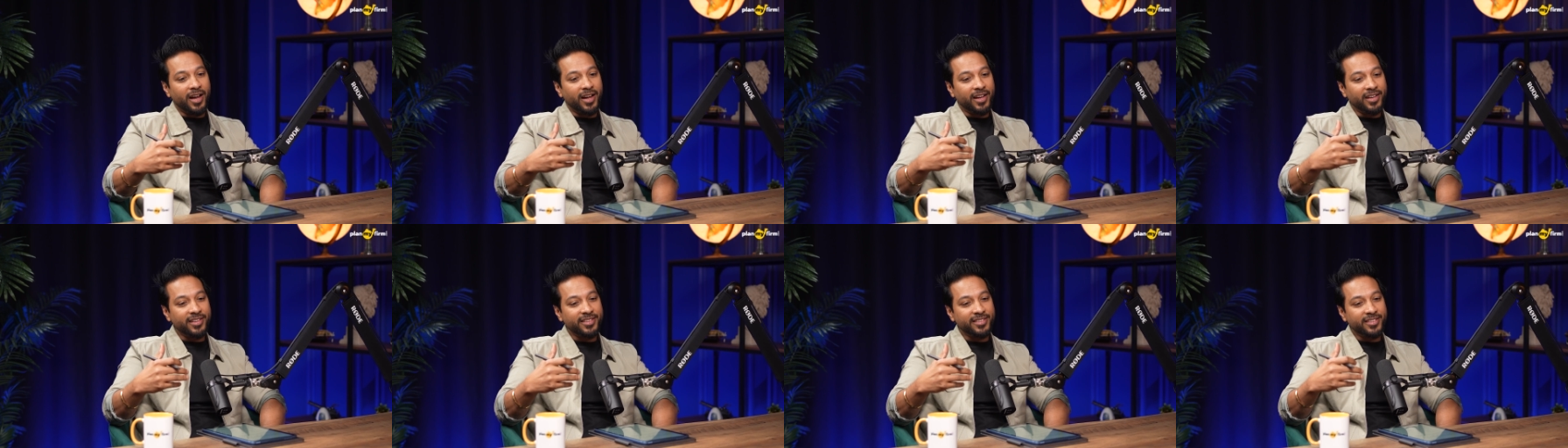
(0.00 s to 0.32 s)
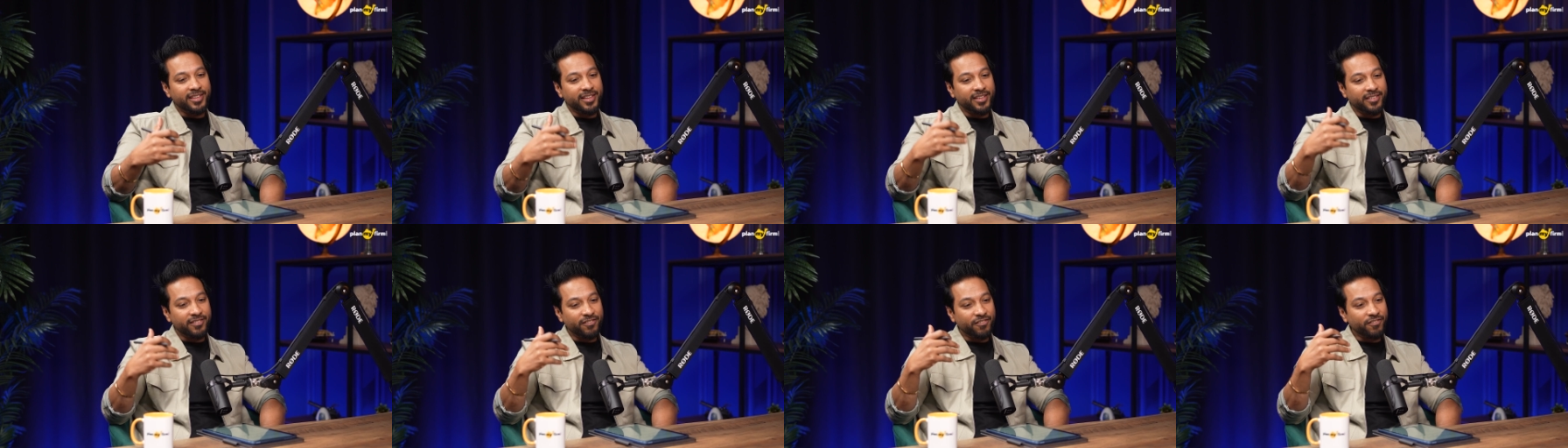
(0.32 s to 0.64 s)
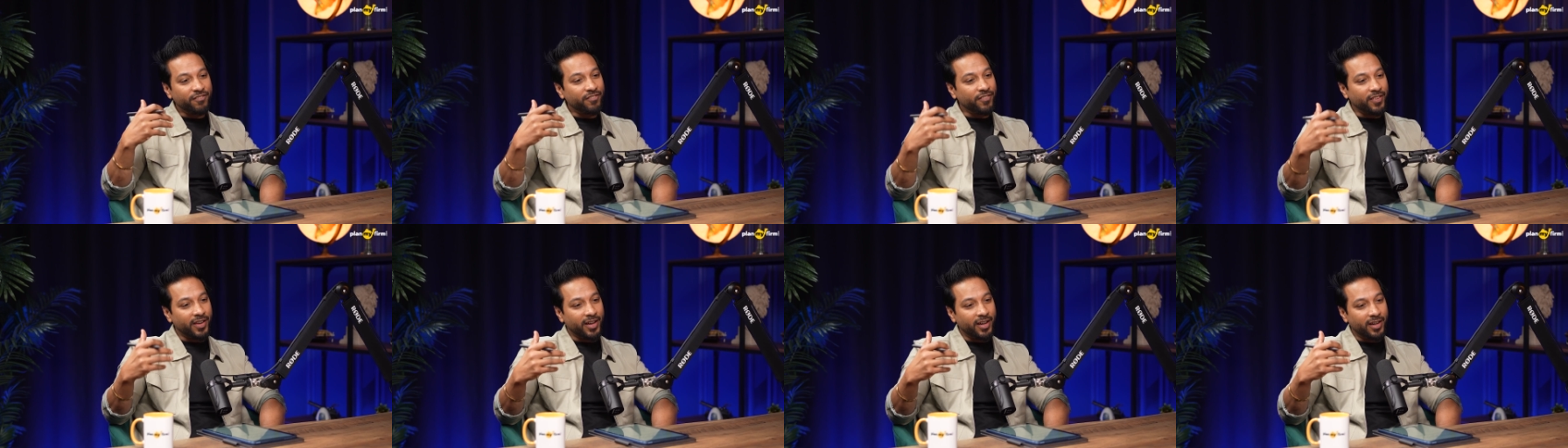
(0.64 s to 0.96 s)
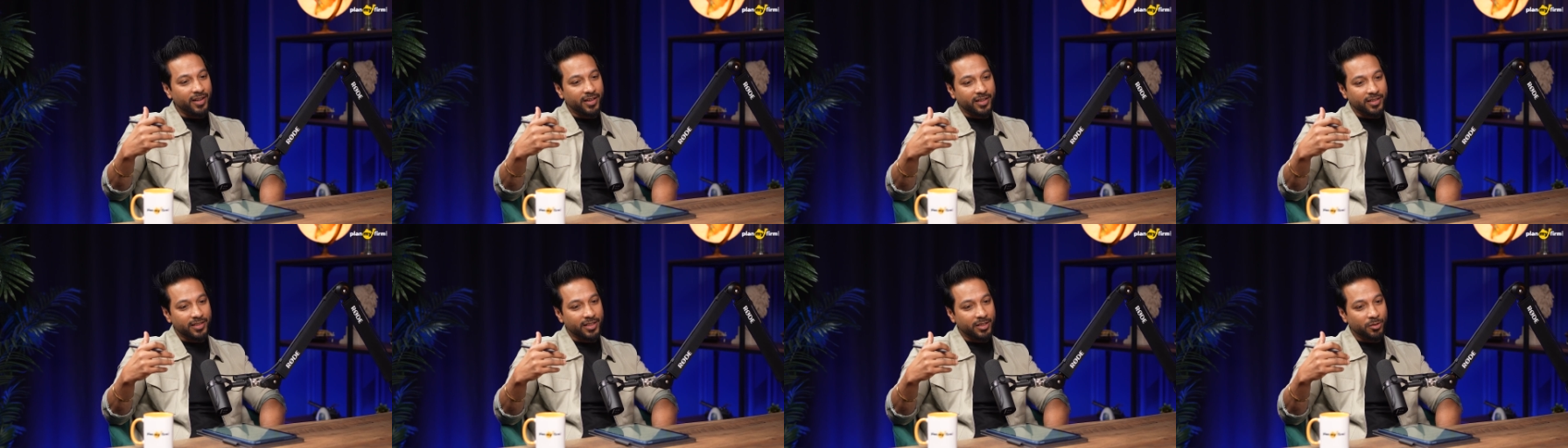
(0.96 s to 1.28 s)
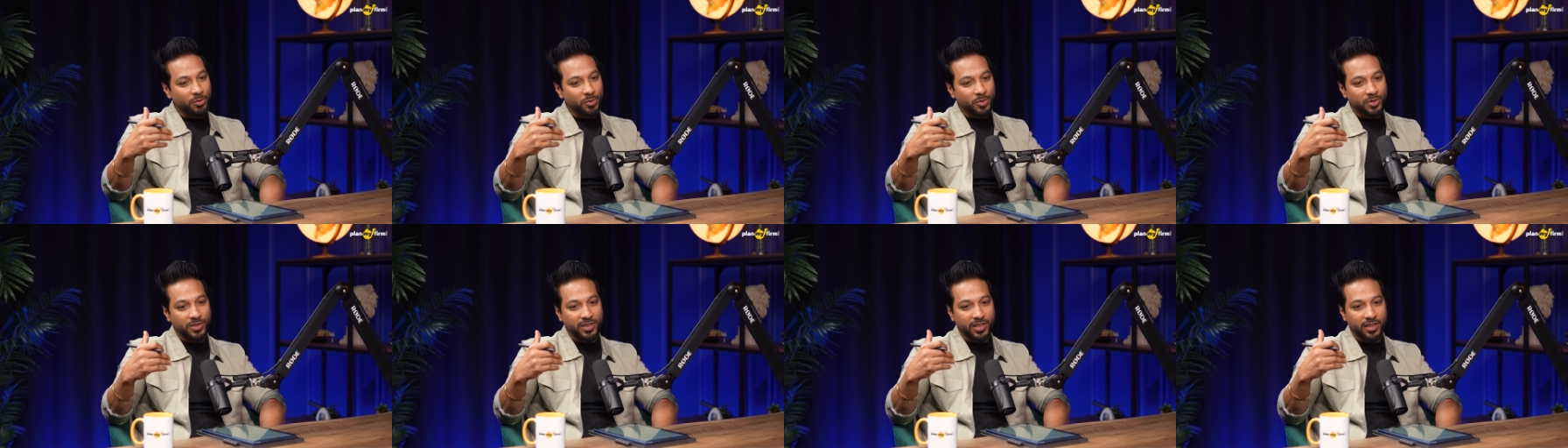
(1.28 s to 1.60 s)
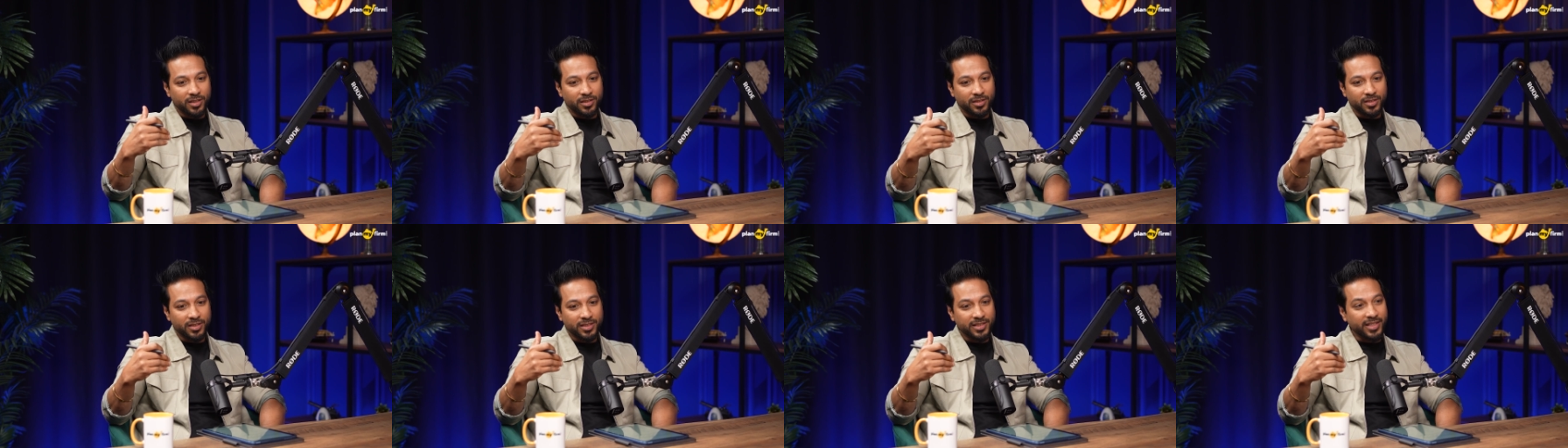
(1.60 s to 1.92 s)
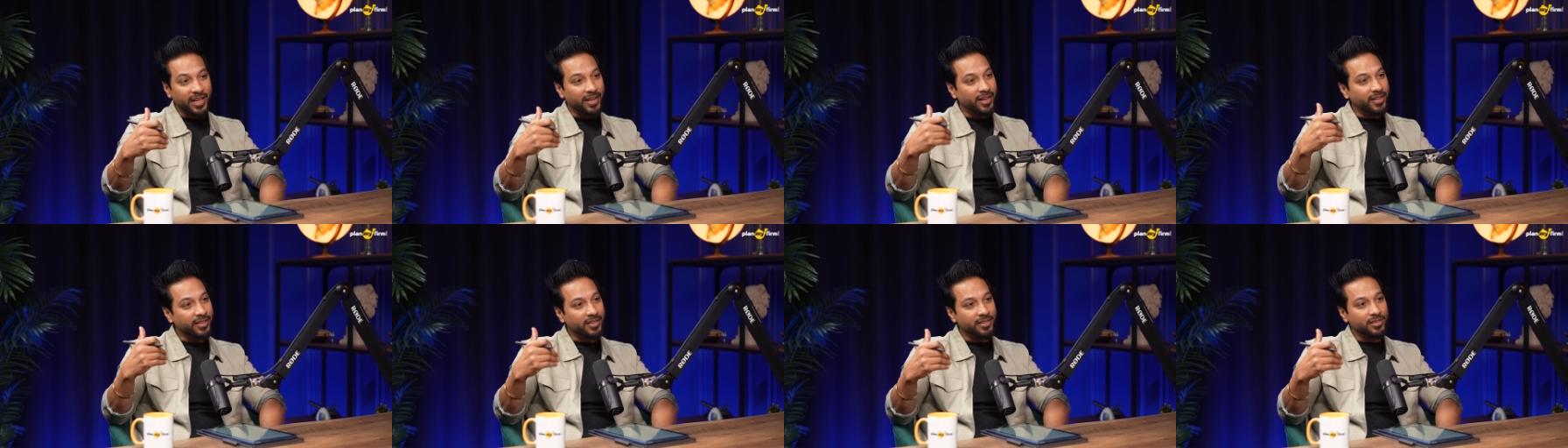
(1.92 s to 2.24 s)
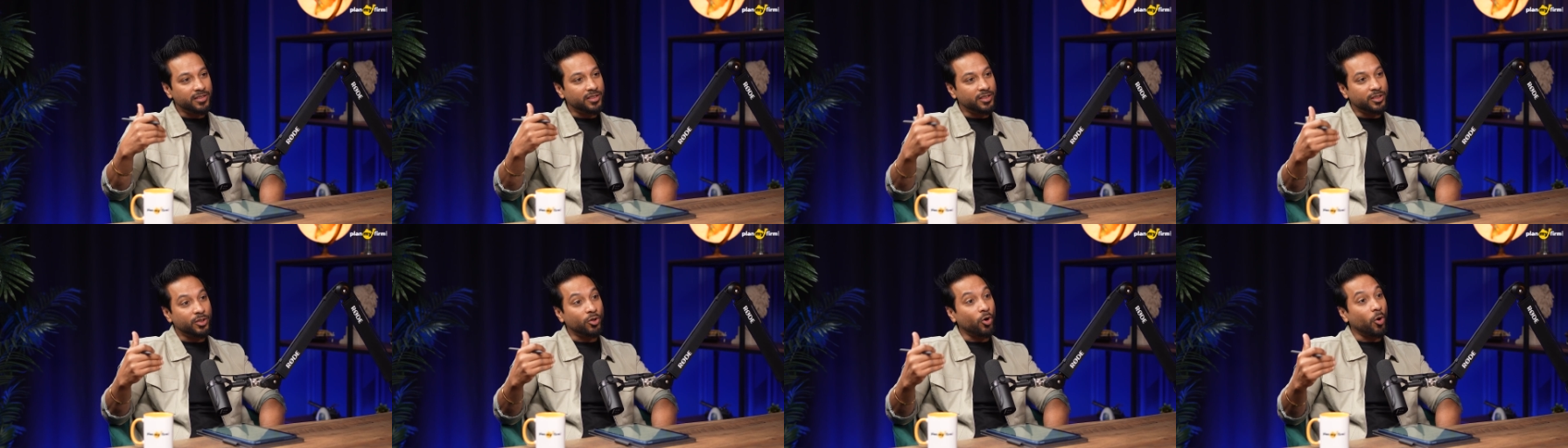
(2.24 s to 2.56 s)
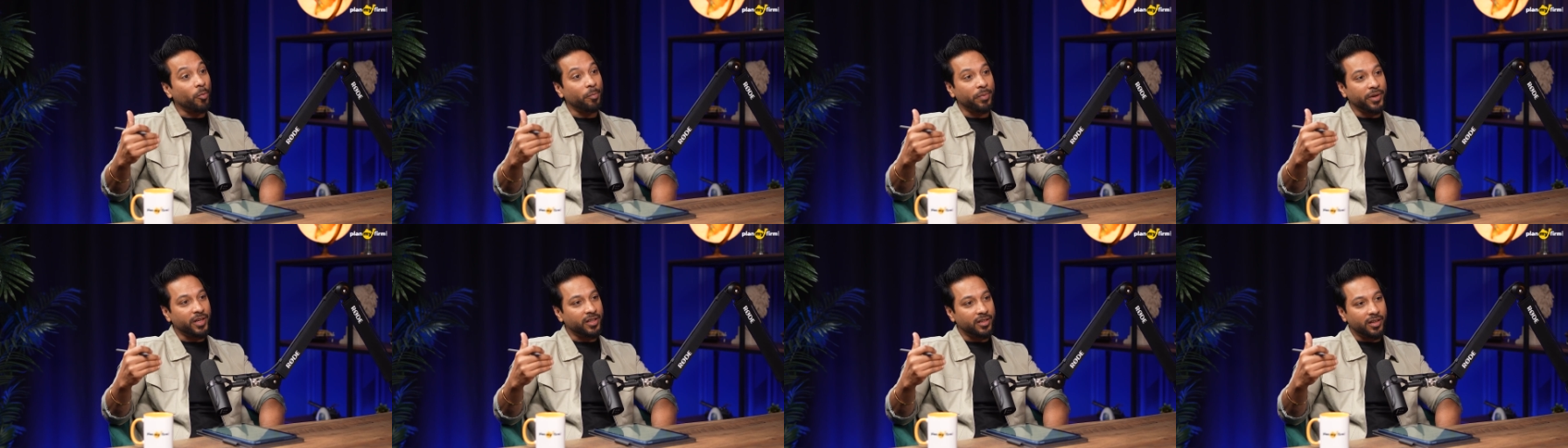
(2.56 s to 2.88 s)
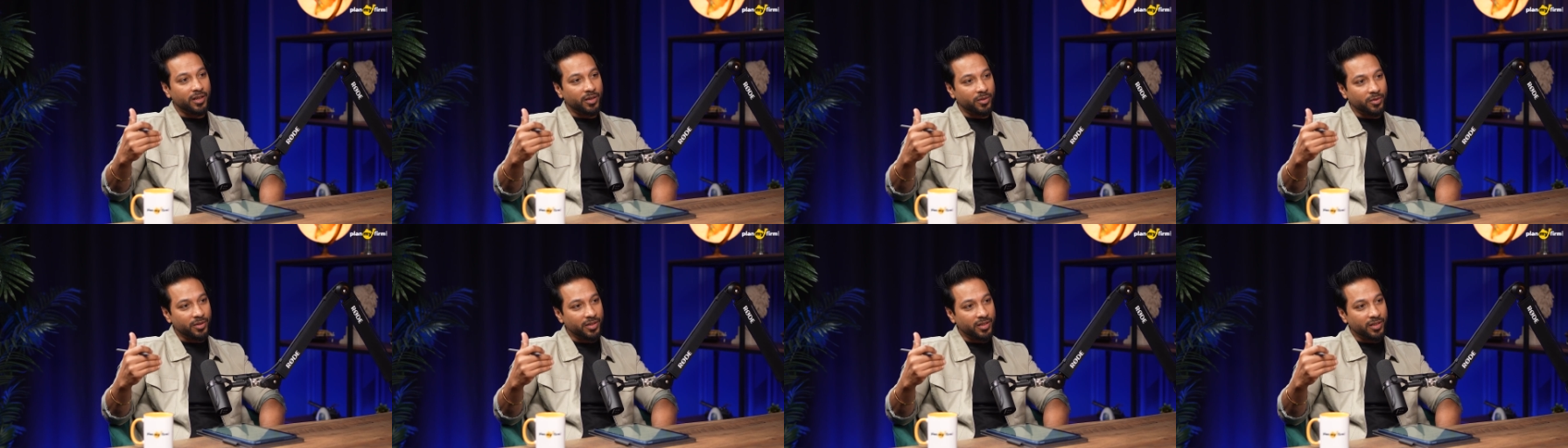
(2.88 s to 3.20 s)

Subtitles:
and then failed, and then you've seen skeletons dropping down?